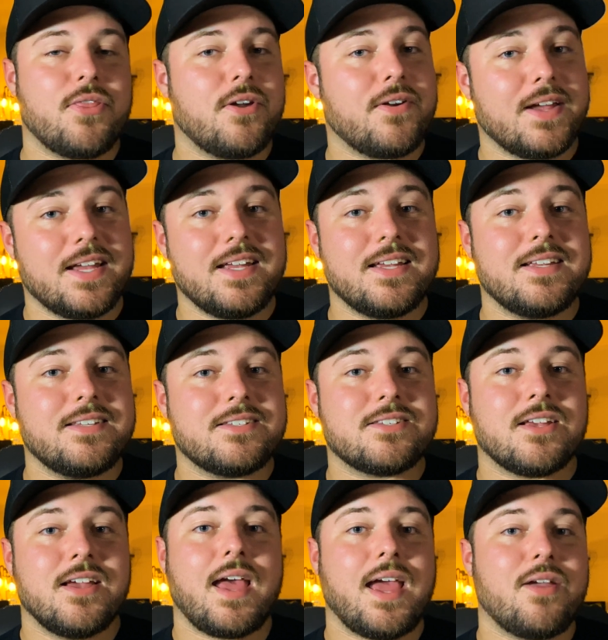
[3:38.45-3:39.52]
there
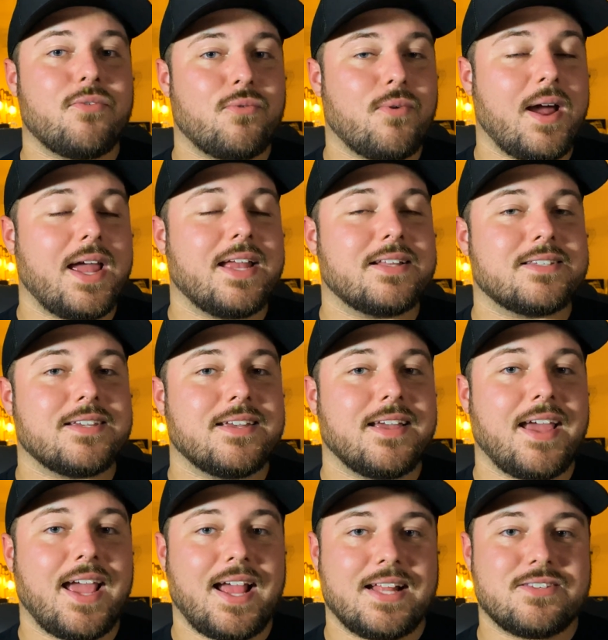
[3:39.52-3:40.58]
is a right
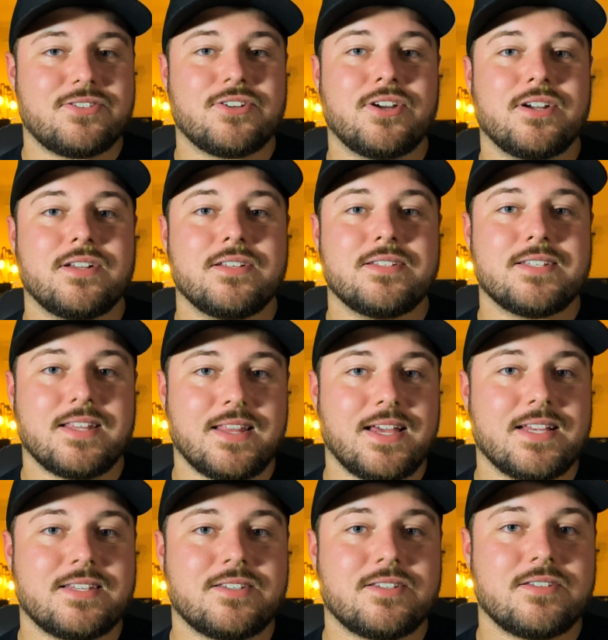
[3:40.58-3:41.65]
answer to
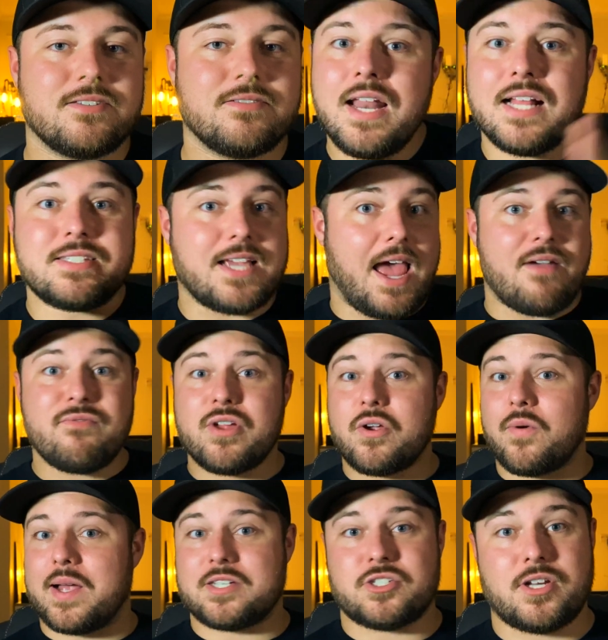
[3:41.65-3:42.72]
this. Not to every
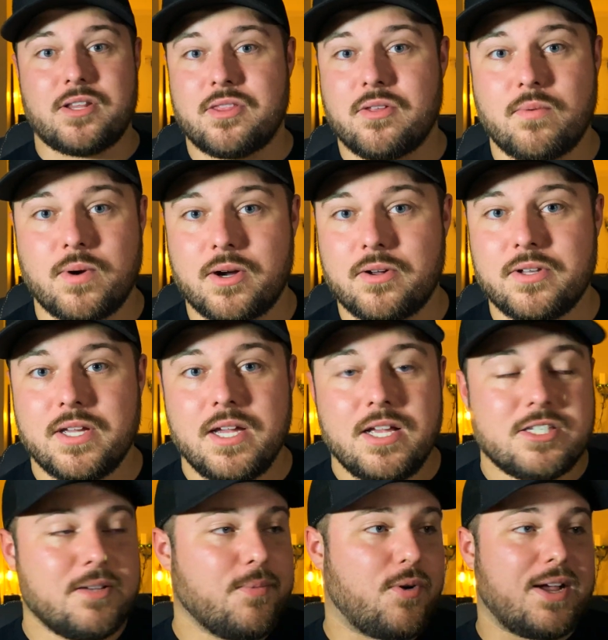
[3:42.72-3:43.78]
question in the world.
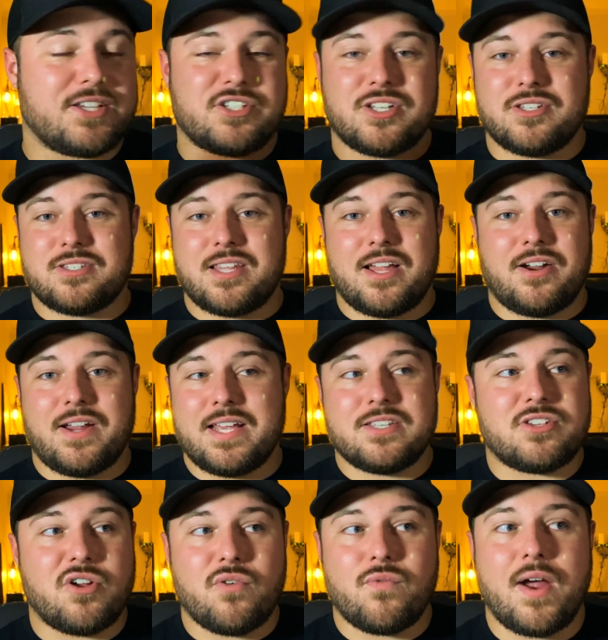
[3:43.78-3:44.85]
Some questions there is
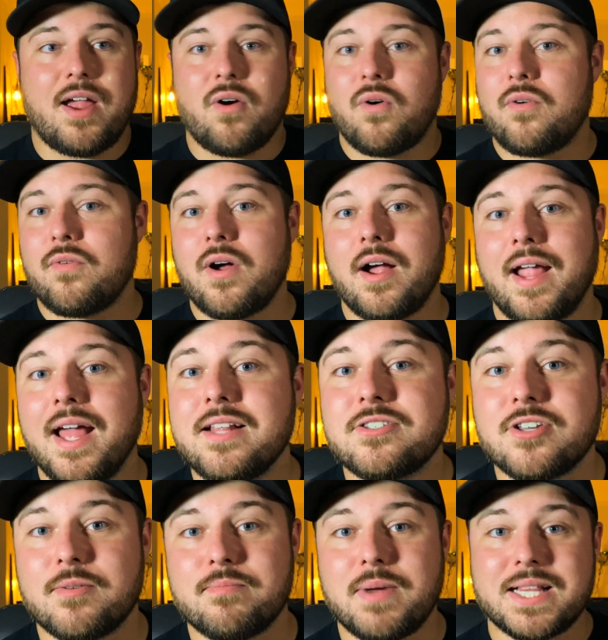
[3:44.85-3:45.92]
no right or wrong
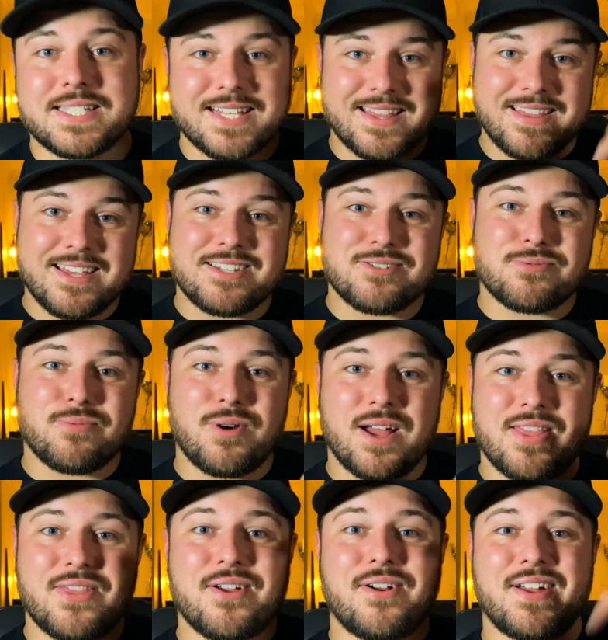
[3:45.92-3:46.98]
answer, but to this
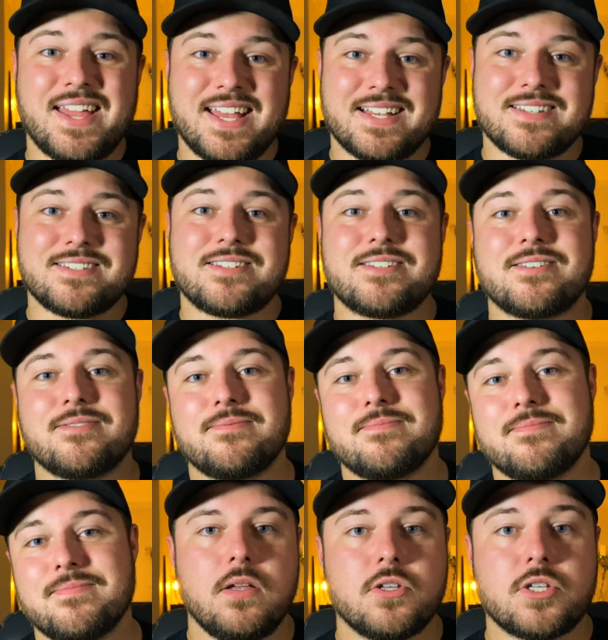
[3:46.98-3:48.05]
one there is.
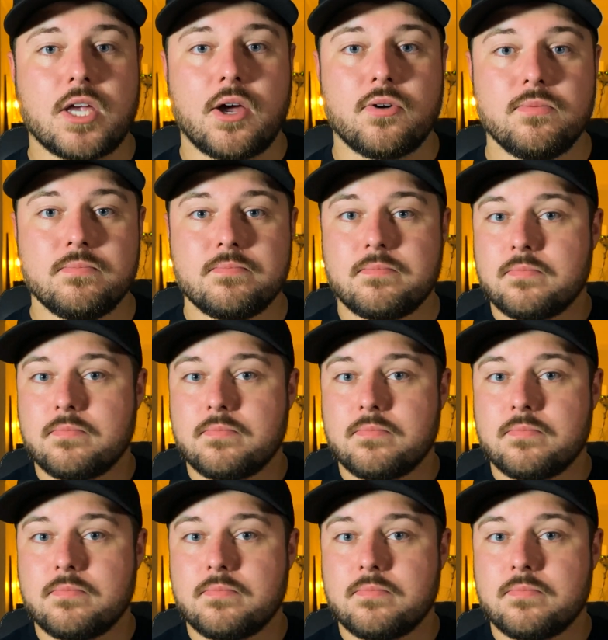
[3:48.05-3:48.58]
So,